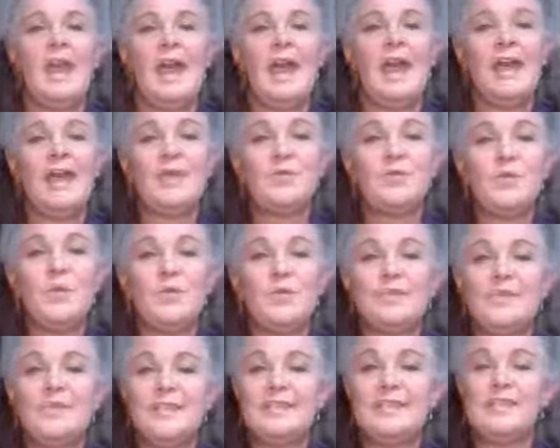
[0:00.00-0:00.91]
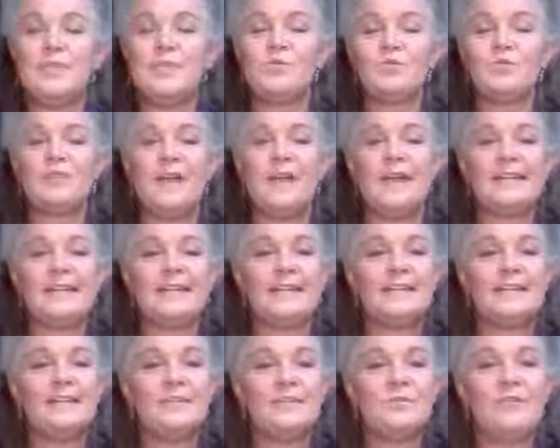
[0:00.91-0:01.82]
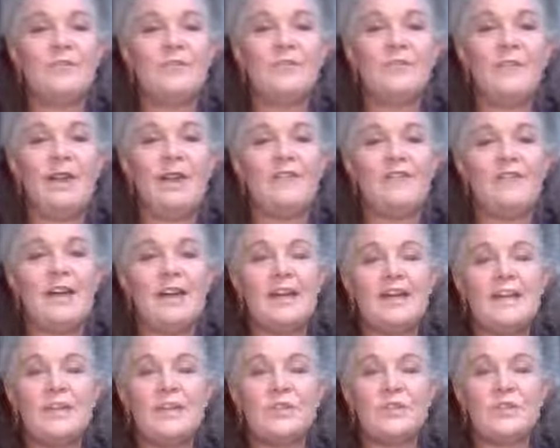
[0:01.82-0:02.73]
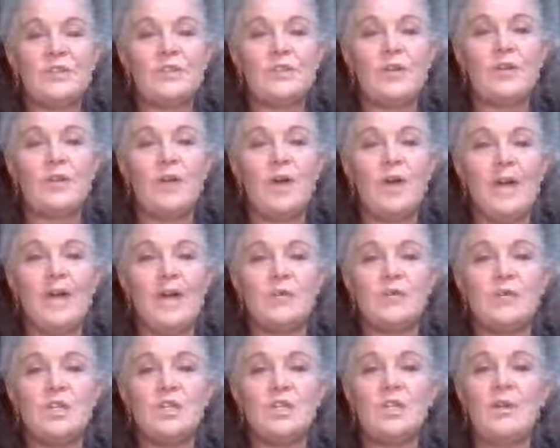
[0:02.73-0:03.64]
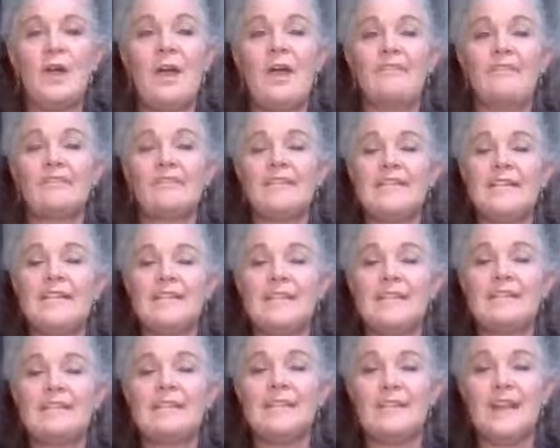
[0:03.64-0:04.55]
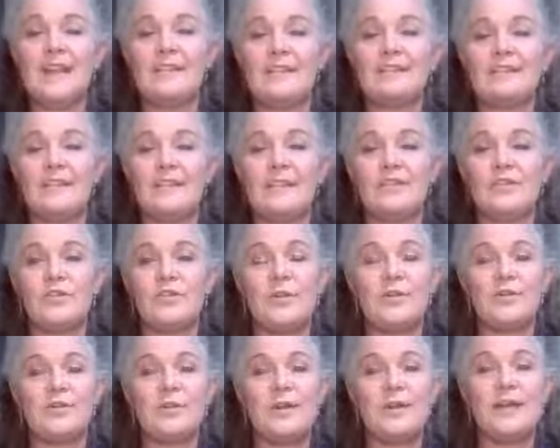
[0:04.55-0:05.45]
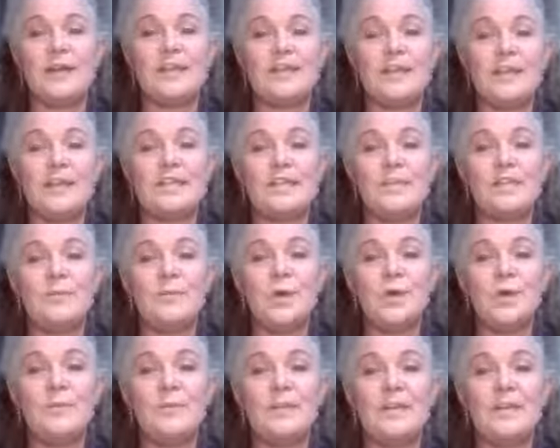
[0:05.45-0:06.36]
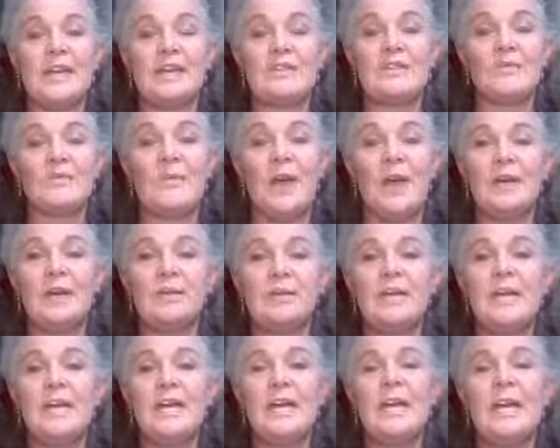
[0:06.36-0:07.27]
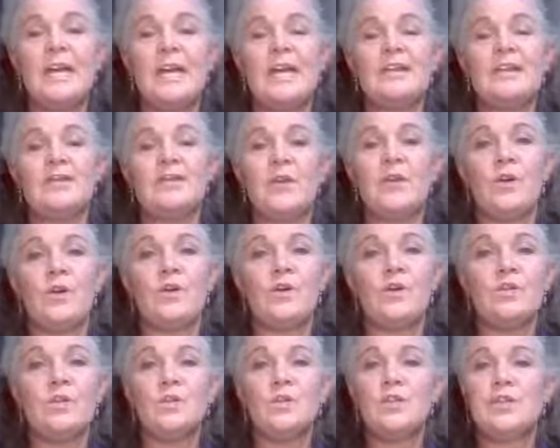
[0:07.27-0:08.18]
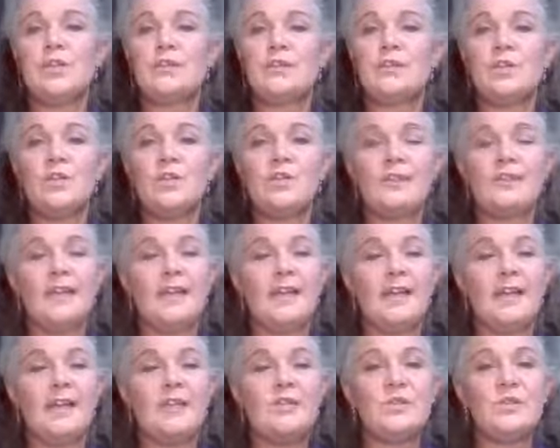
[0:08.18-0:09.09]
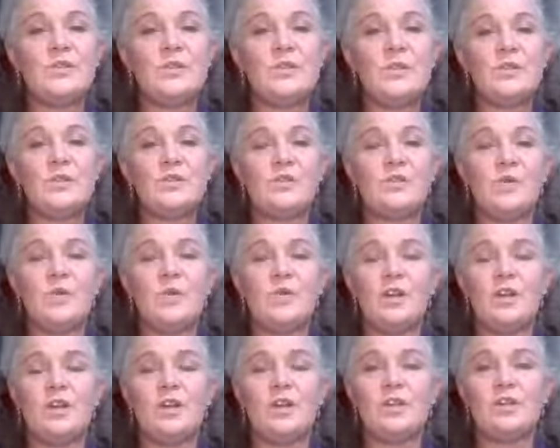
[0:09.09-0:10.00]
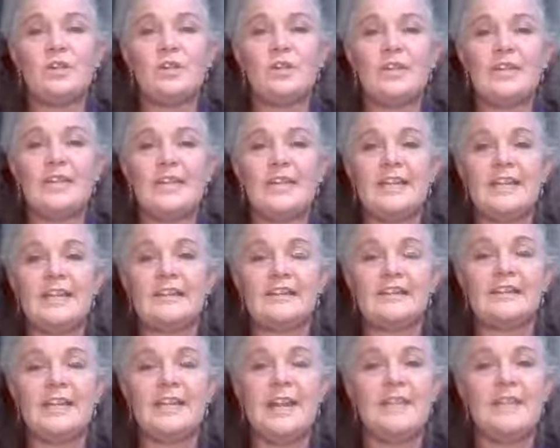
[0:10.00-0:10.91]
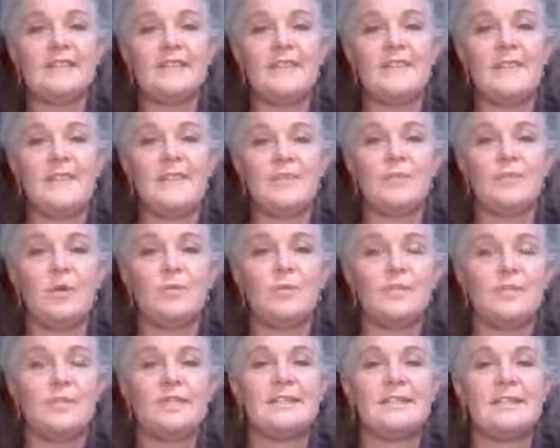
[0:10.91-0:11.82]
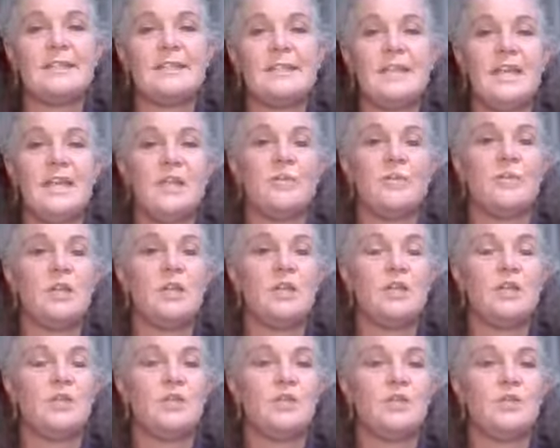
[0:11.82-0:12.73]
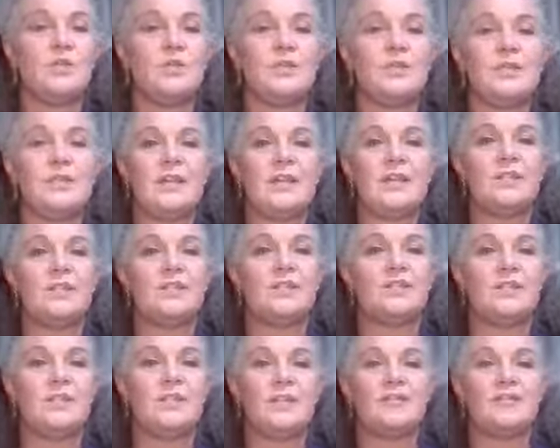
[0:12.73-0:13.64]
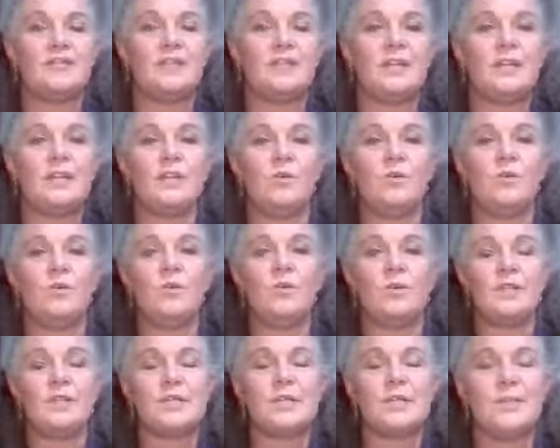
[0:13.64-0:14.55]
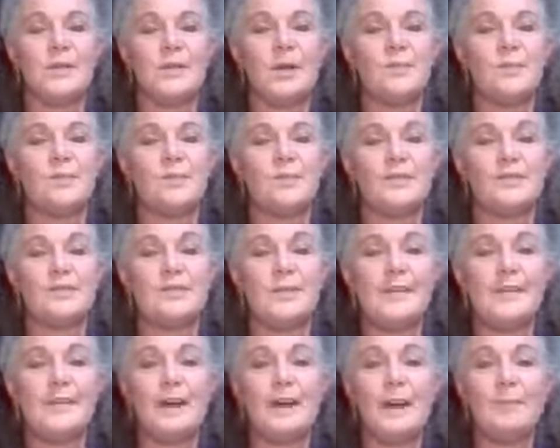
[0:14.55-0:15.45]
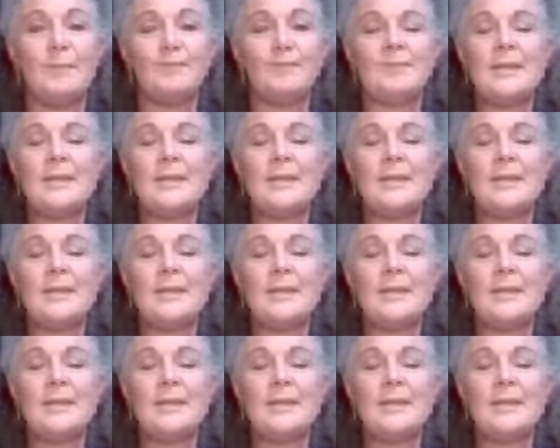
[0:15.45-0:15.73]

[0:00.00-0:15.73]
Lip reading: And of course, Mystical Dragon, we do have our e-store, and we do have Click and Collect that's operating at the moment as well. So you just use our e-store to organise your Click and Collect, and there's options at the end where you choose either delivery or to be able to pick up